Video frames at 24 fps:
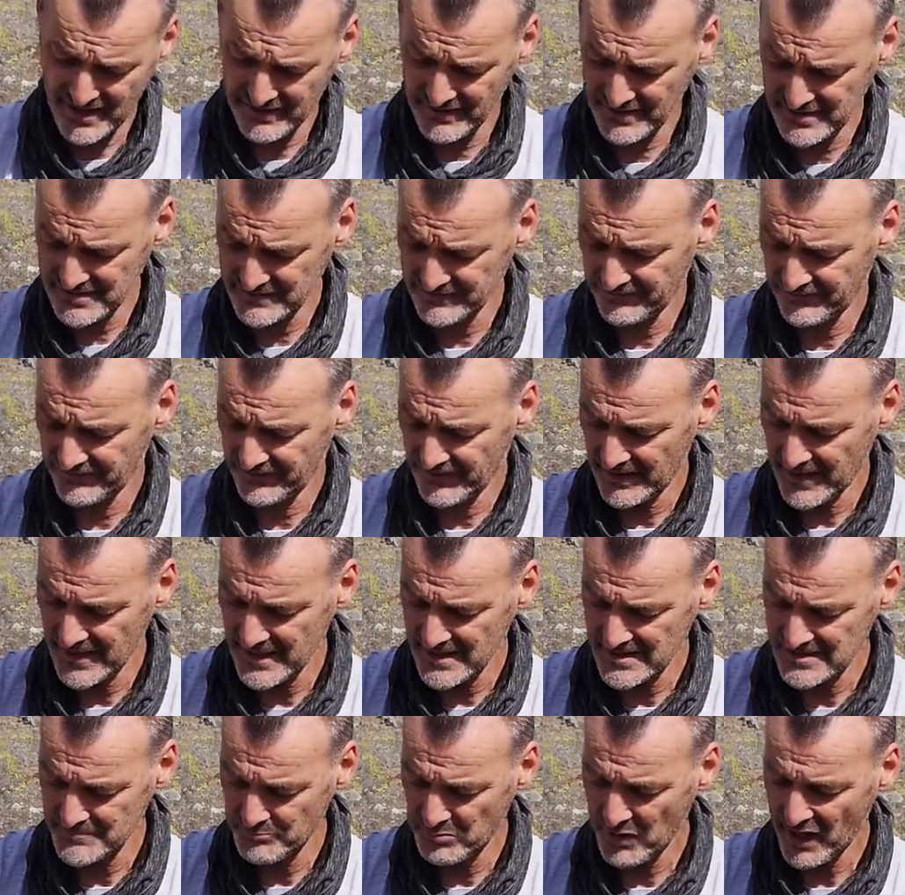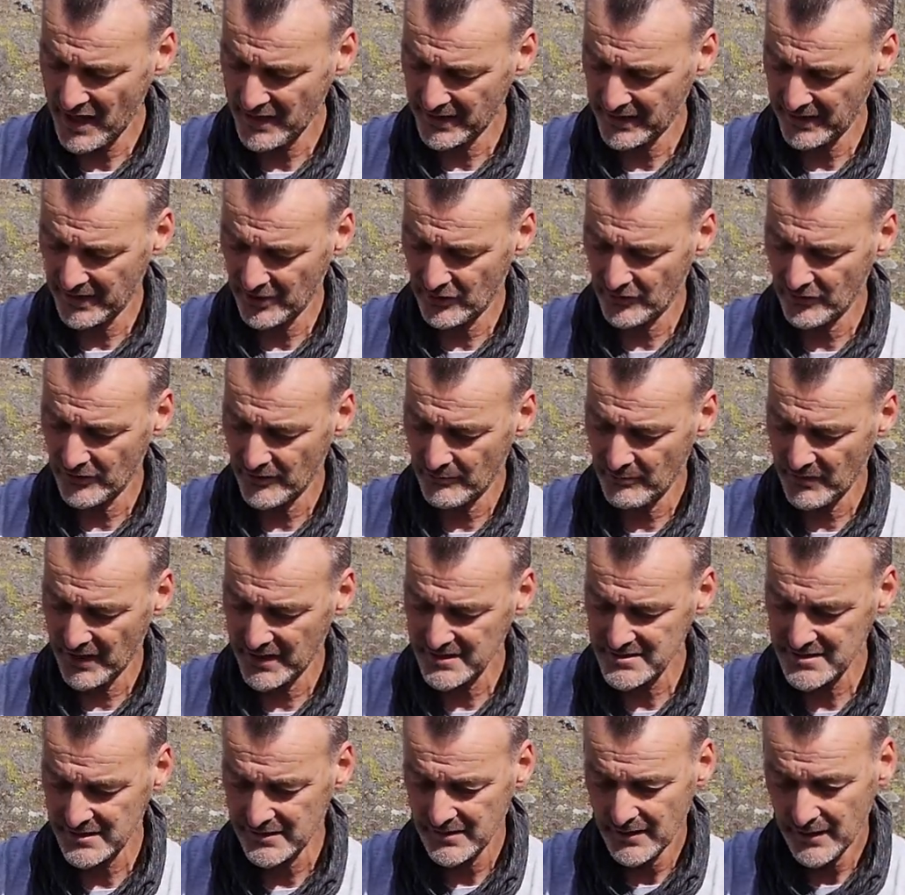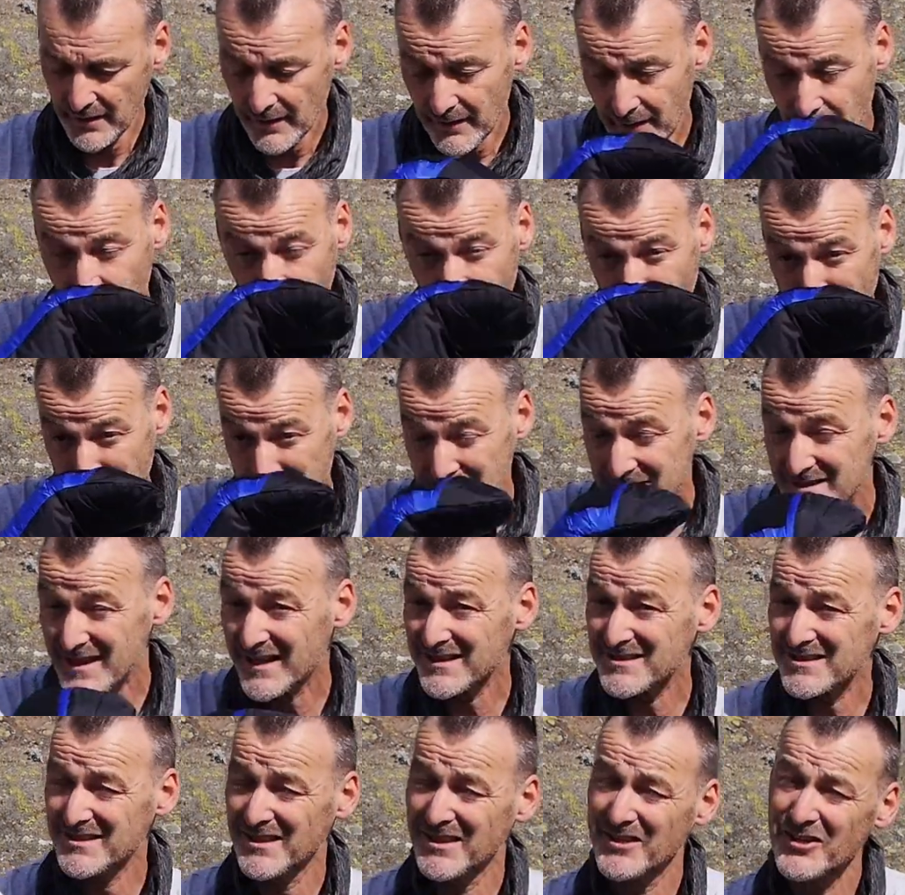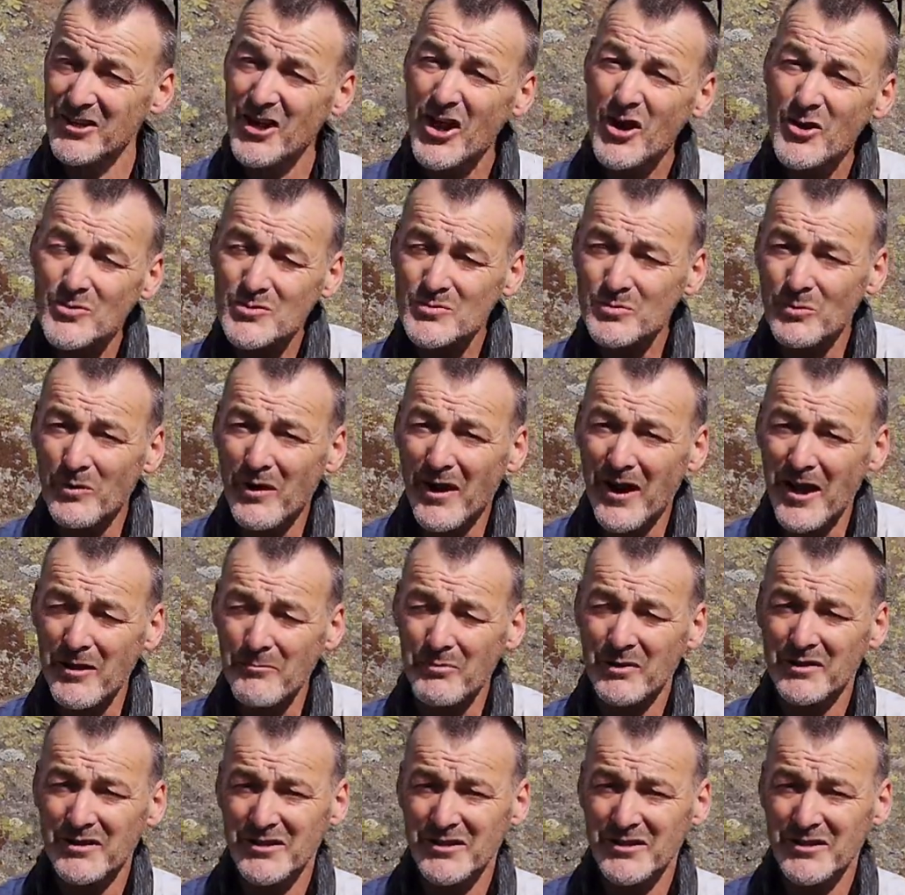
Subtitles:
this fleece backing on the mitt, and that is actually a nose wipe.